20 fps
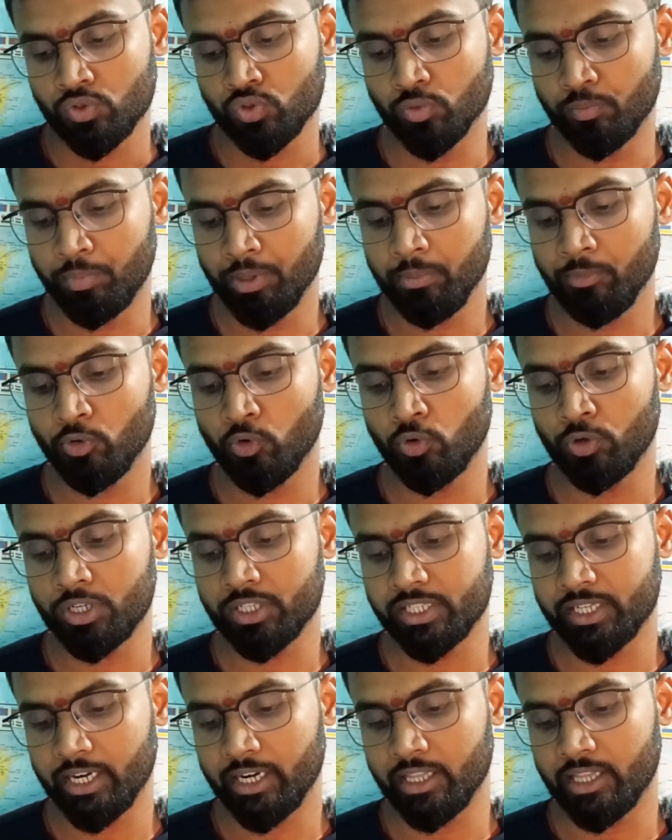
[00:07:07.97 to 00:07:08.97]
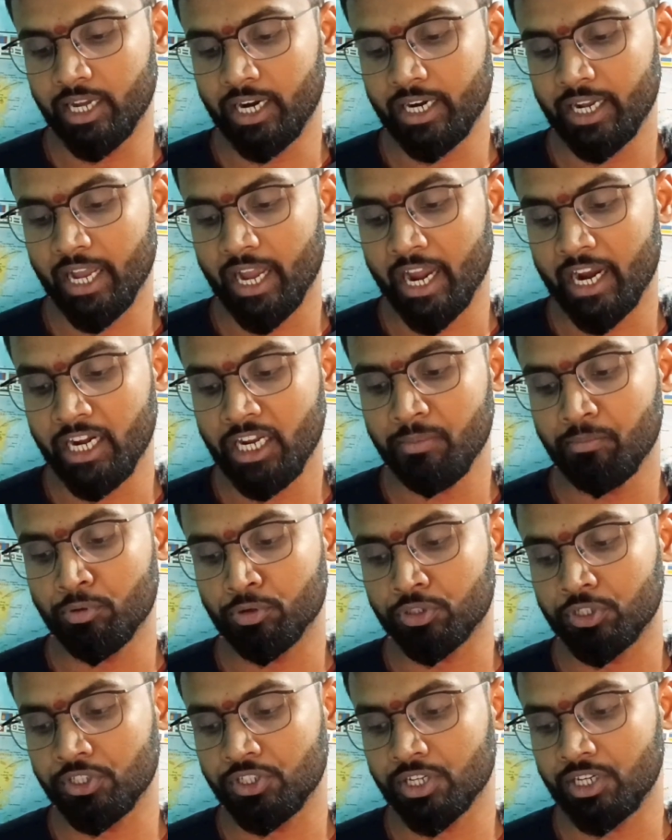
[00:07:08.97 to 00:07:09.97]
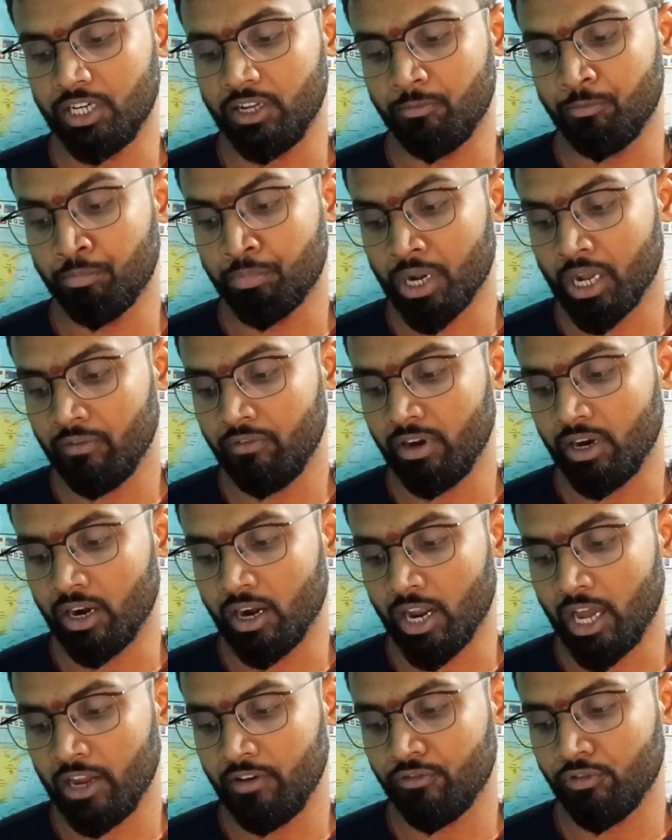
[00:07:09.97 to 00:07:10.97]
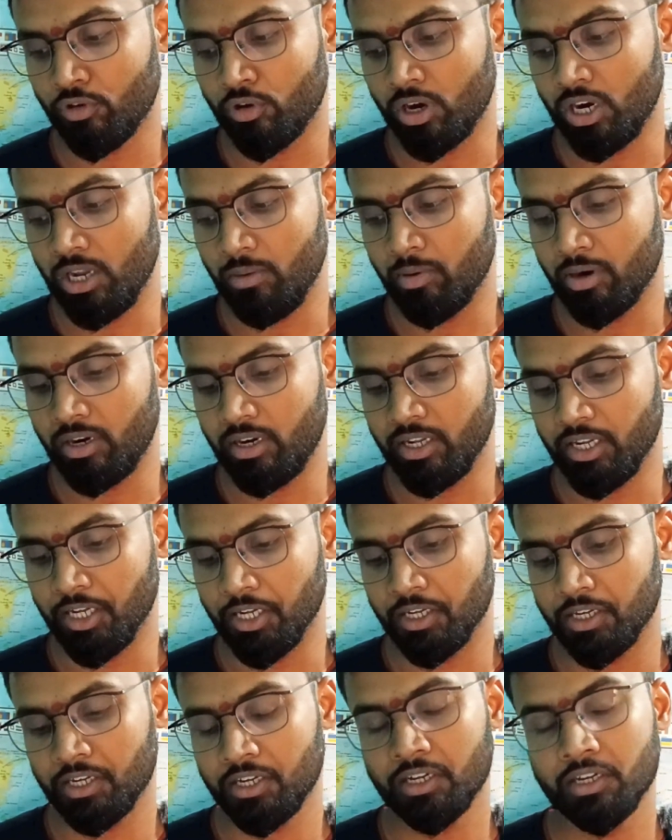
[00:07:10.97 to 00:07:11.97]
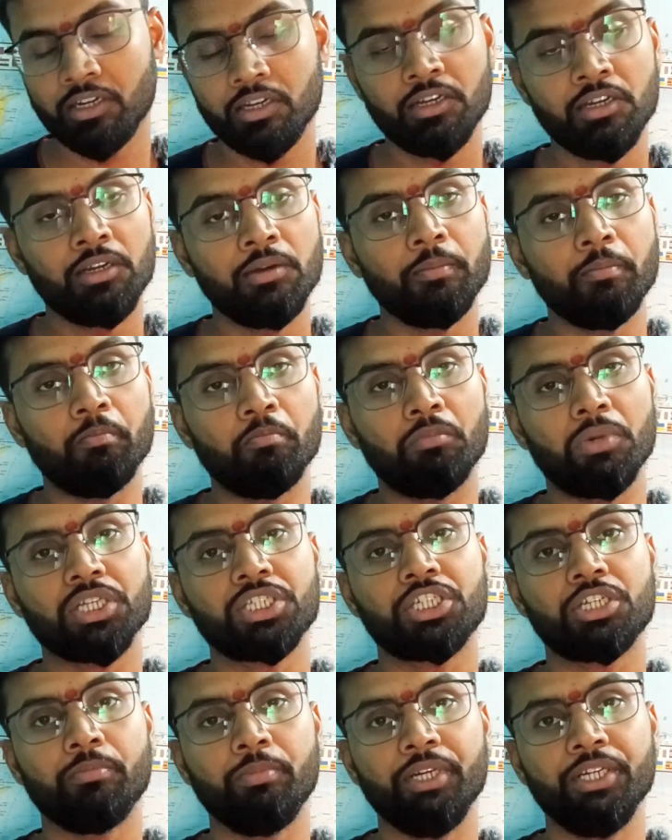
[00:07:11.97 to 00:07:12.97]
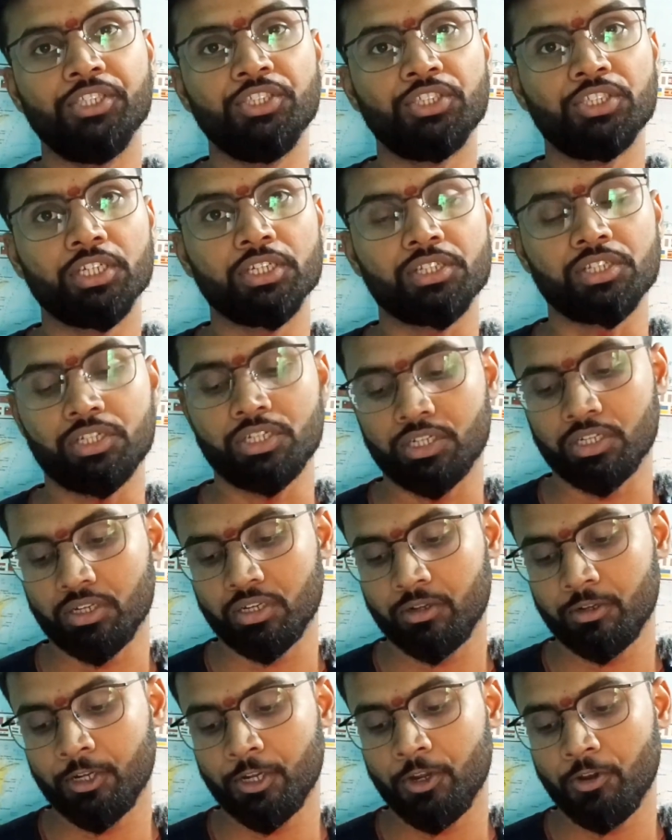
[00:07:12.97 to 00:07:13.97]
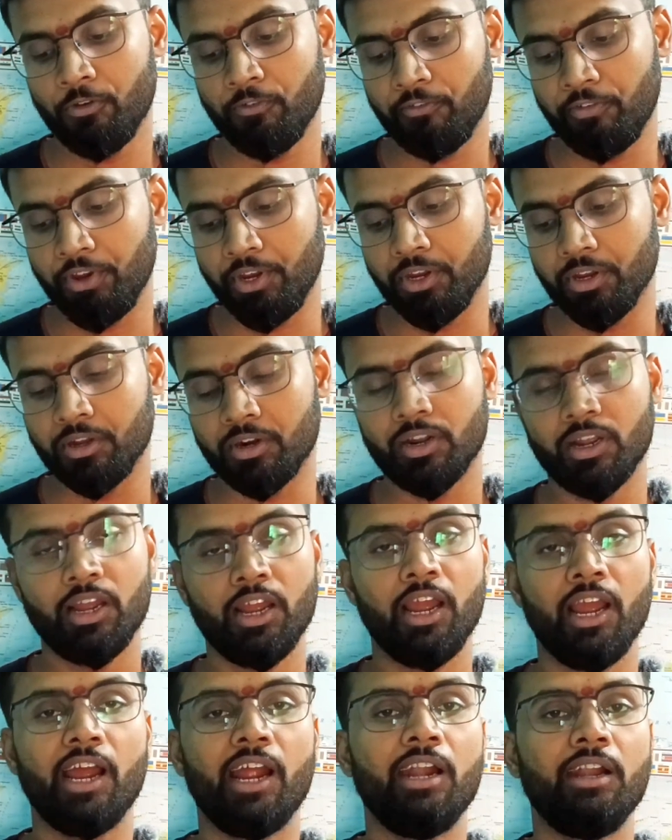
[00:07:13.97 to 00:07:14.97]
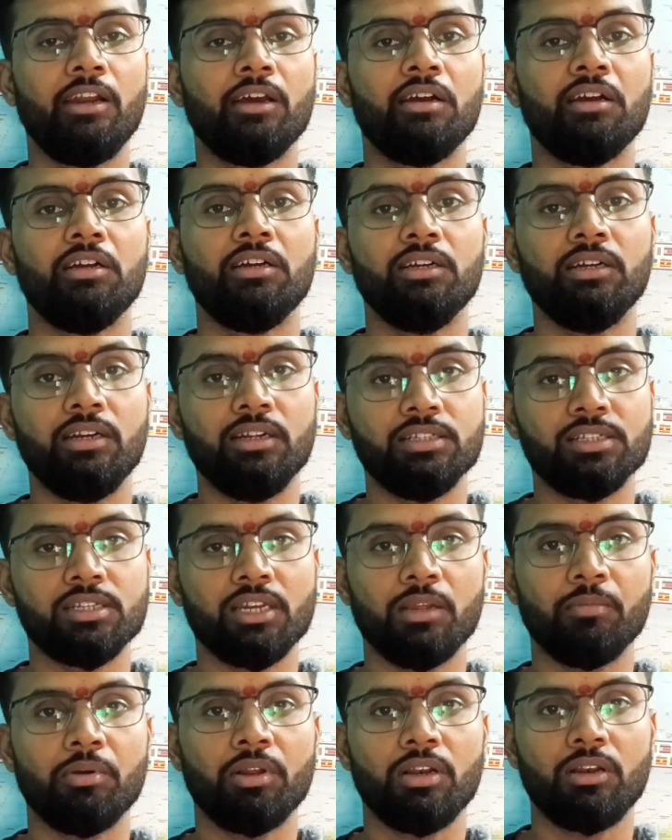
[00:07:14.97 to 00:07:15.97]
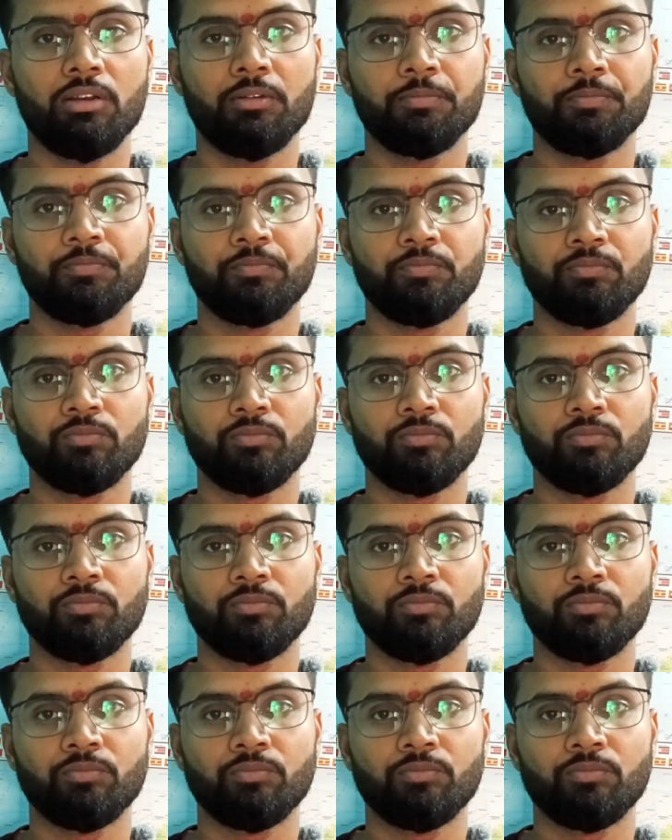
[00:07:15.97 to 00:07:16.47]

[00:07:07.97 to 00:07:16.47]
Supreme Court said that any procedure depriving life or liberty must be just, fair, and reasonable.